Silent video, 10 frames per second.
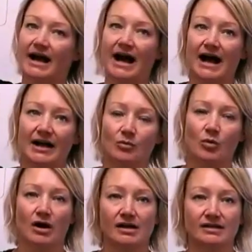I
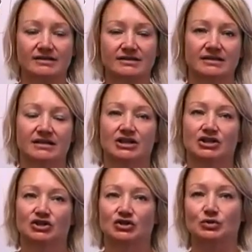was
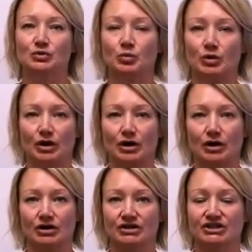you
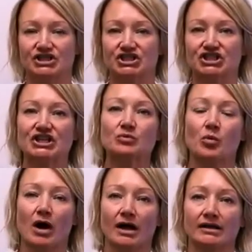were, she
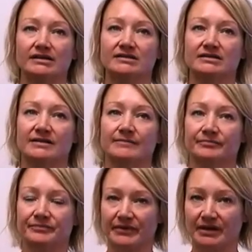was,
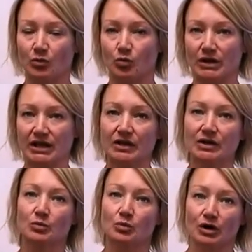we
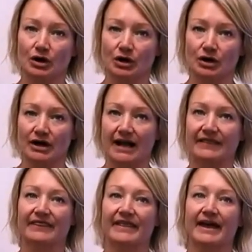were,
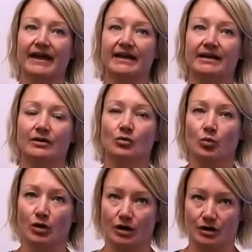and they
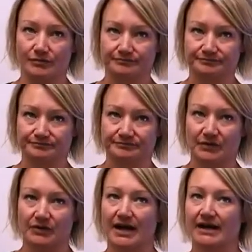were.
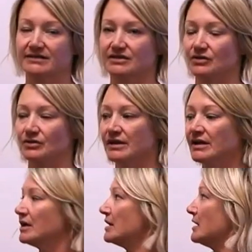Okay. So,
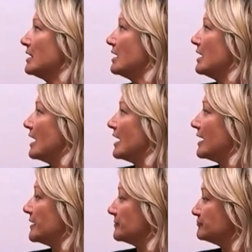
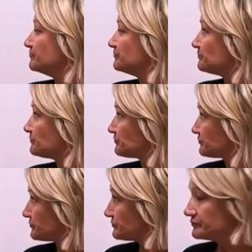um,
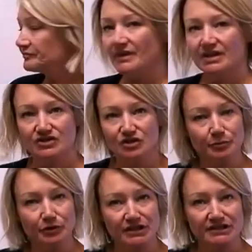
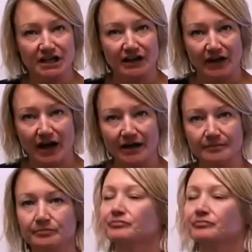super easy on that.